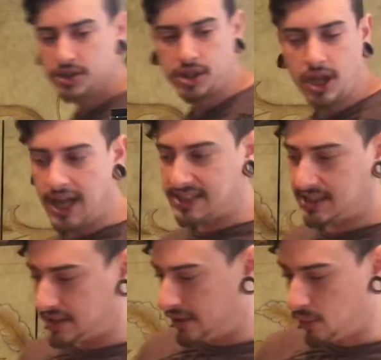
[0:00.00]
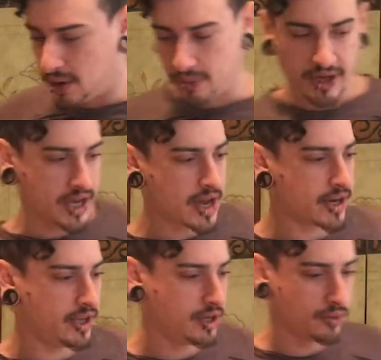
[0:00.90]
So let's see what we got
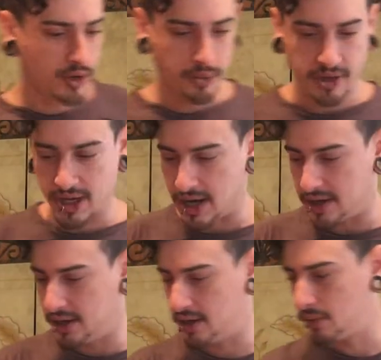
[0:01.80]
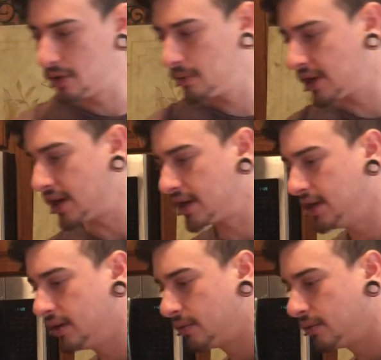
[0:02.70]
here. What do we got here? Let me get